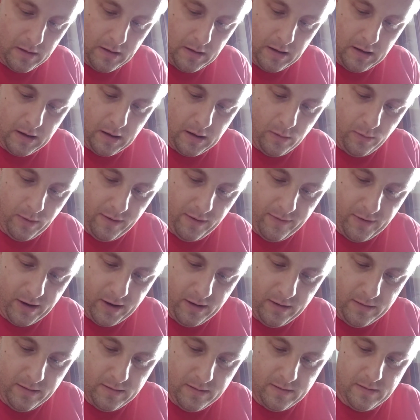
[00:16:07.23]

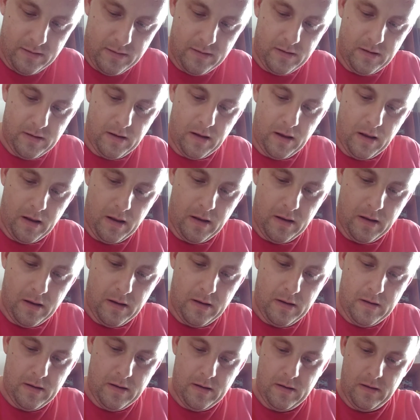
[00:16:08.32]
However,
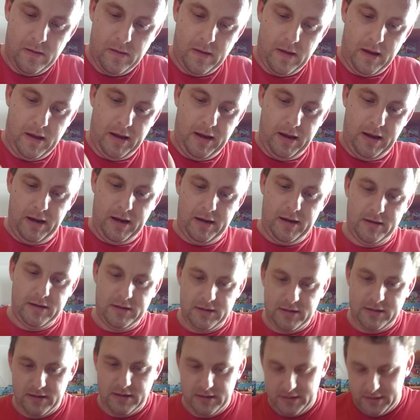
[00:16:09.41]
there is
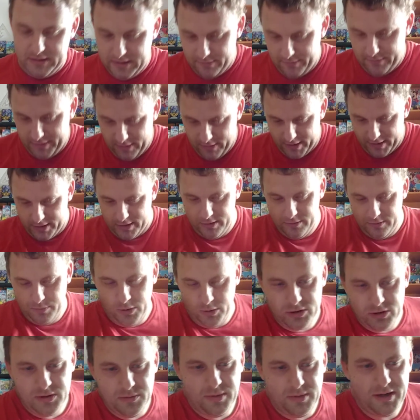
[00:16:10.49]
something I could
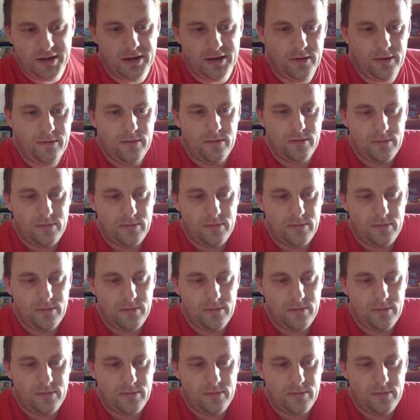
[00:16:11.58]
possibly do.